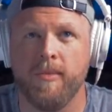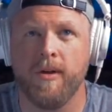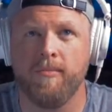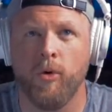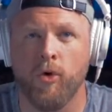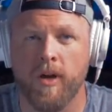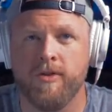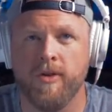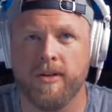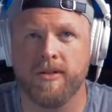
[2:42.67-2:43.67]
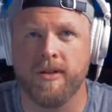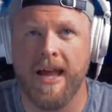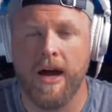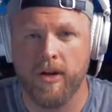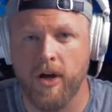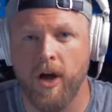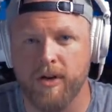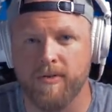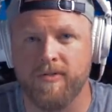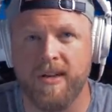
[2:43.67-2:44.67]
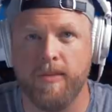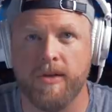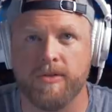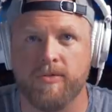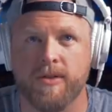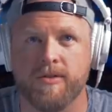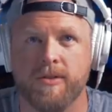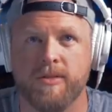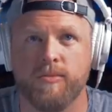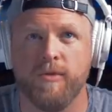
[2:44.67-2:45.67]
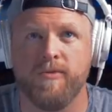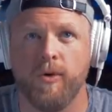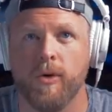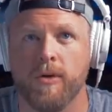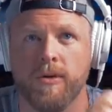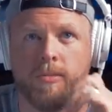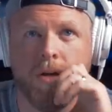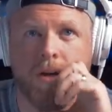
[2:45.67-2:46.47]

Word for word: and more interested in how to conquer females, Russell. Let's move forward a little